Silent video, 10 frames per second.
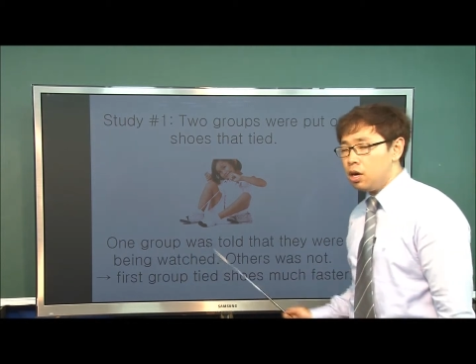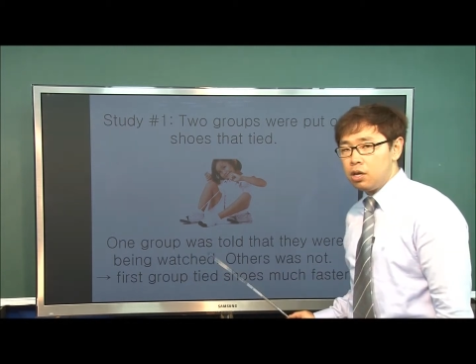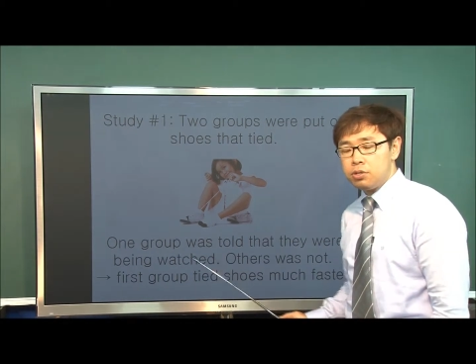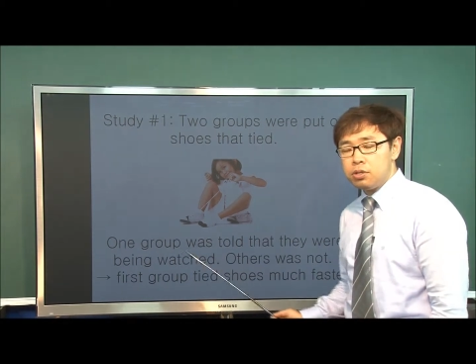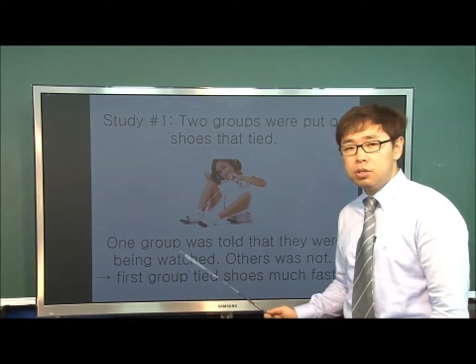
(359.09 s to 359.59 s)

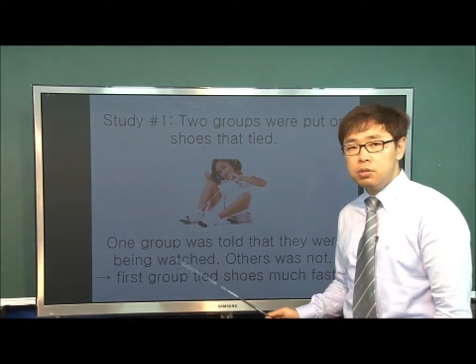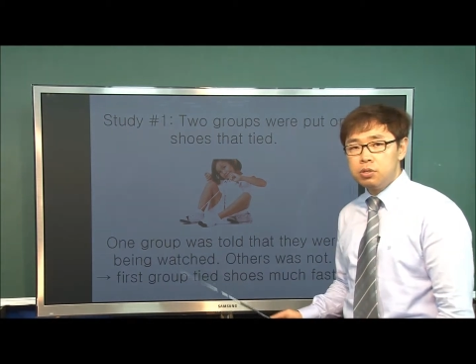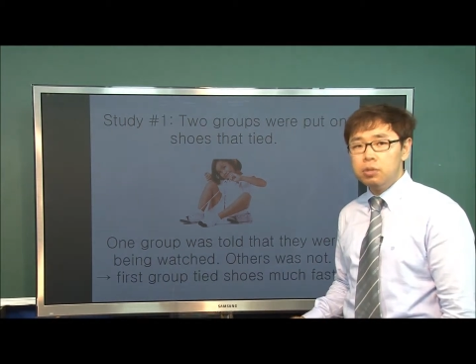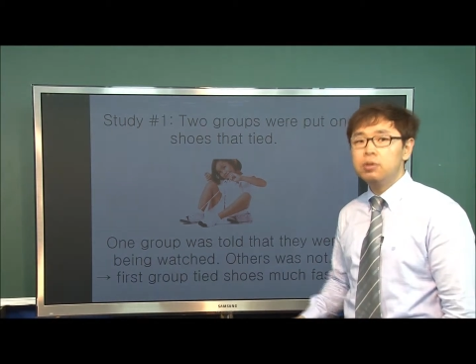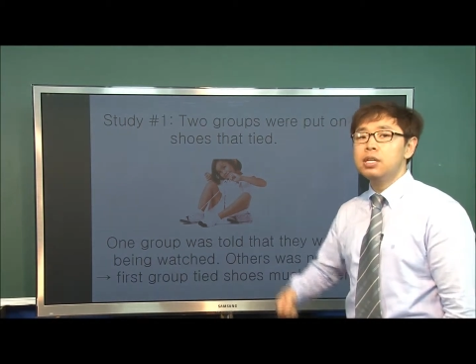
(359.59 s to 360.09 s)
watched.
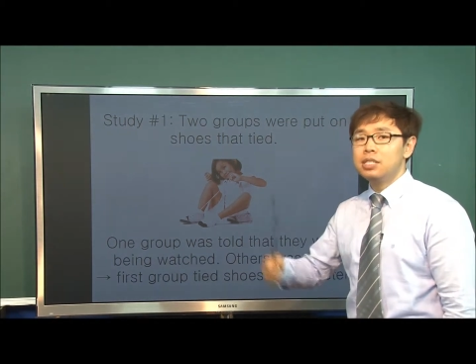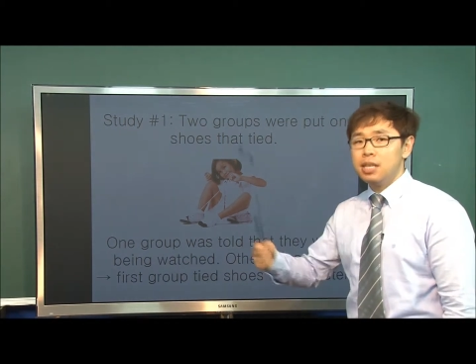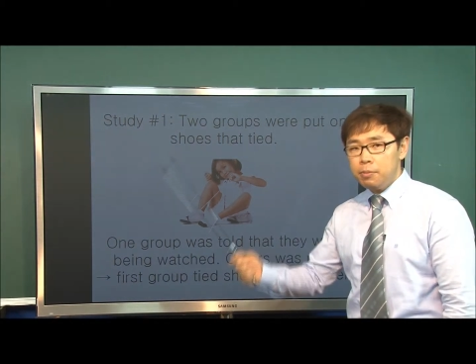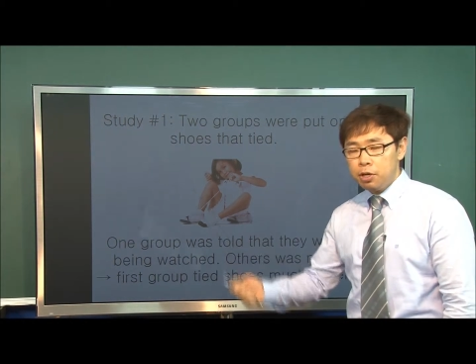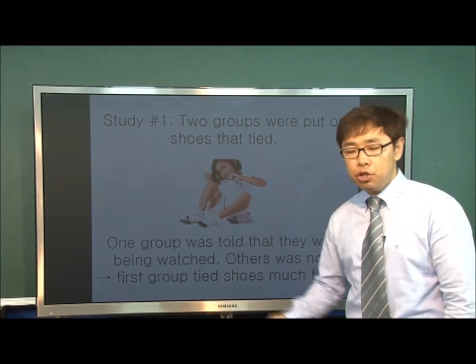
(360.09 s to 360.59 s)
So
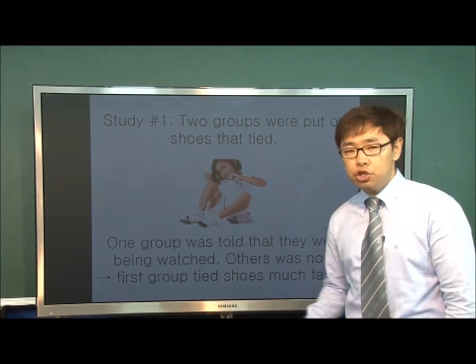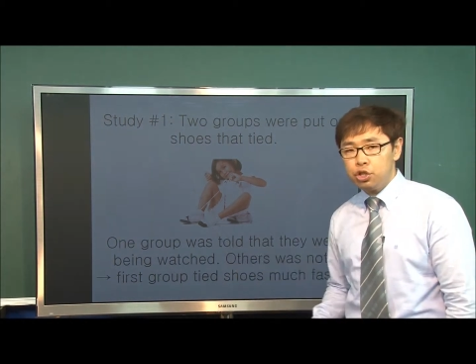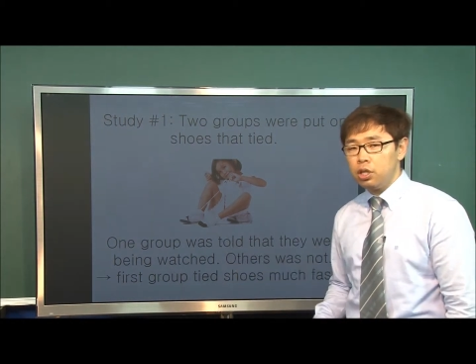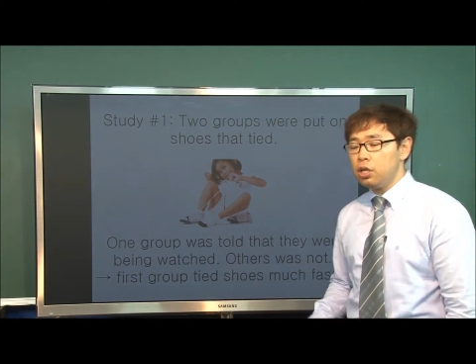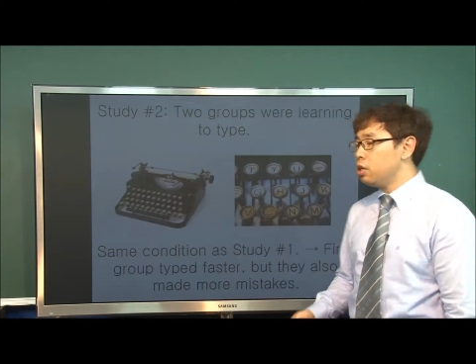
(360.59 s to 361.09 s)
same
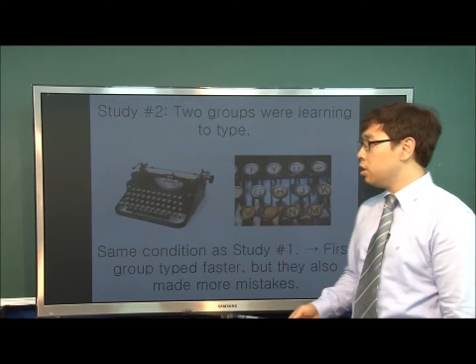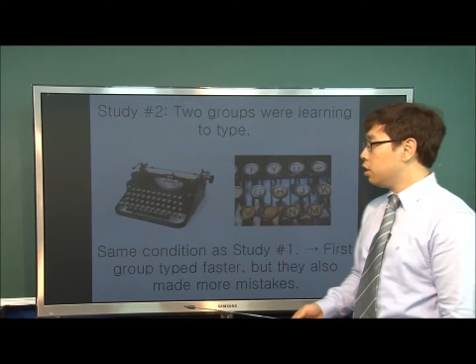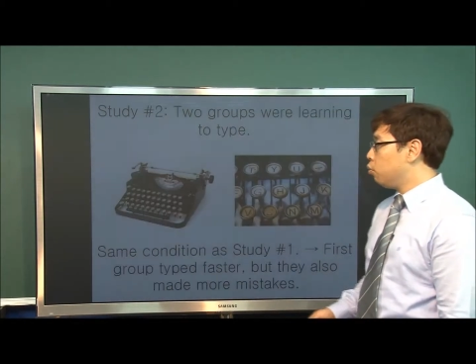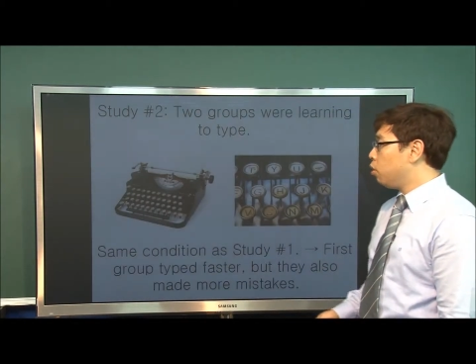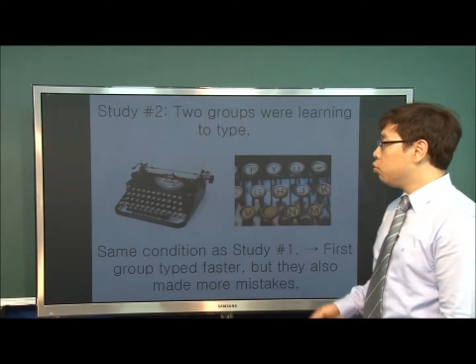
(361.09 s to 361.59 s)
condition.
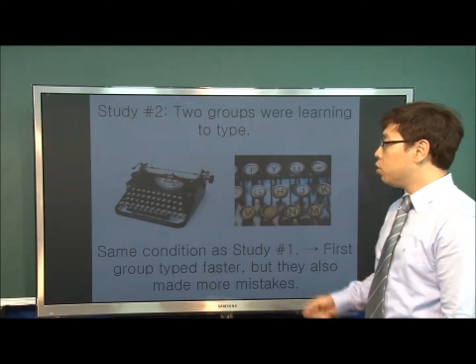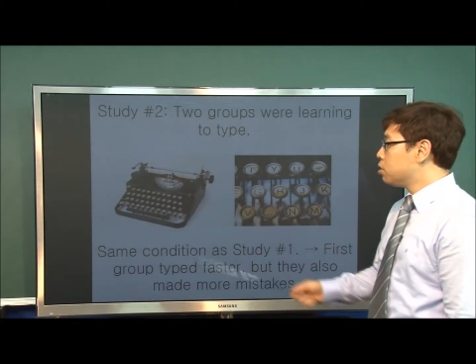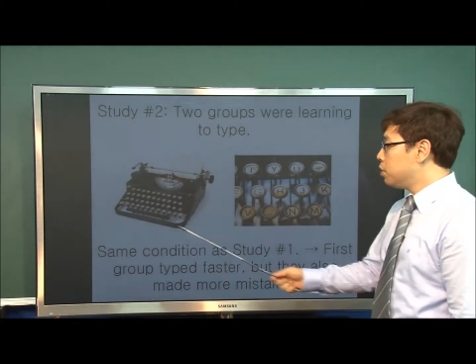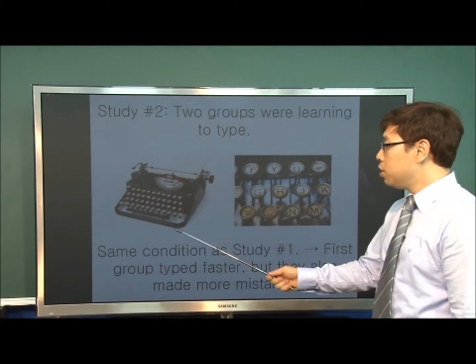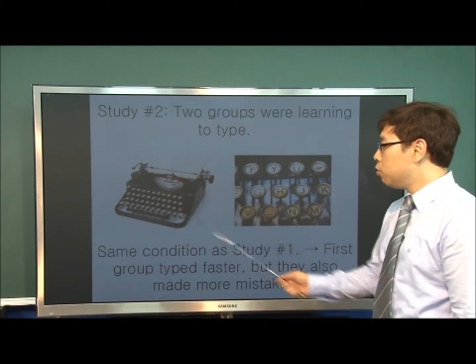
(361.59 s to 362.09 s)
One
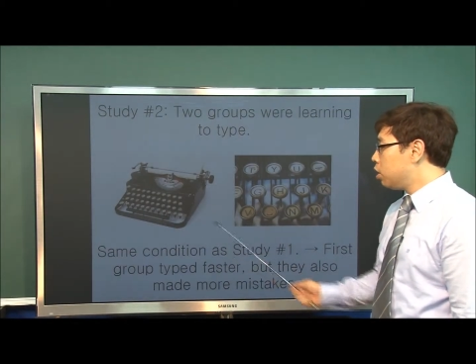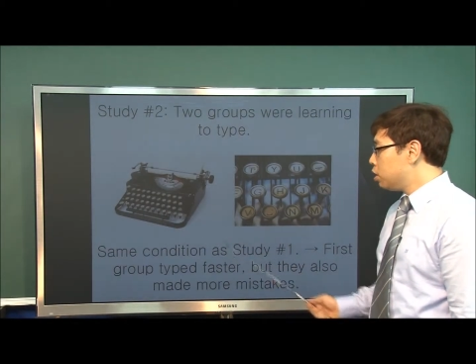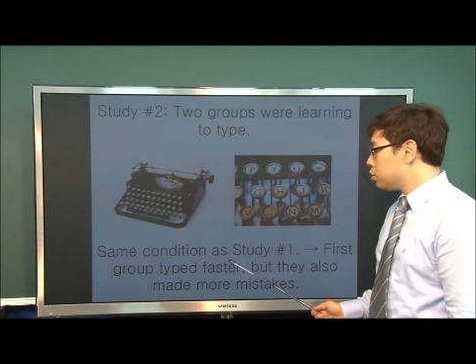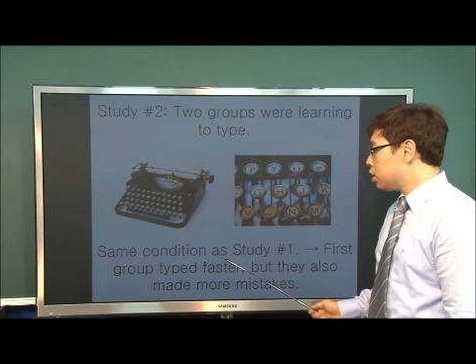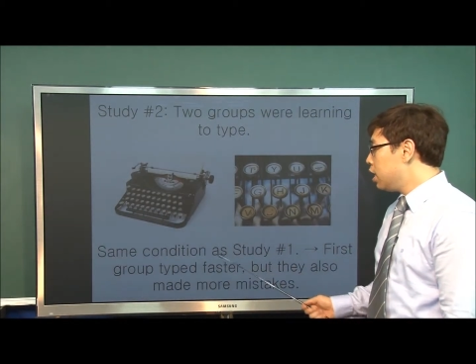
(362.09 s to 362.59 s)
was being
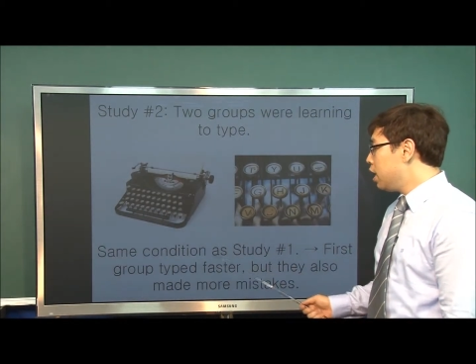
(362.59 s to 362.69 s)
watched